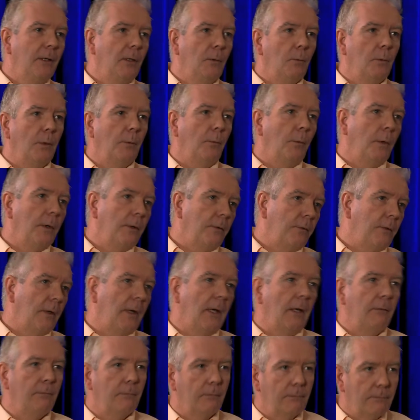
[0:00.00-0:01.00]
Where is it
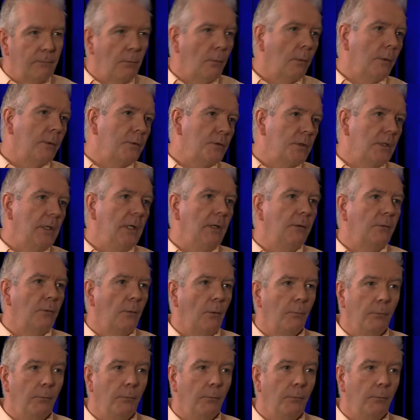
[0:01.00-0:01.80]
at for 4G? So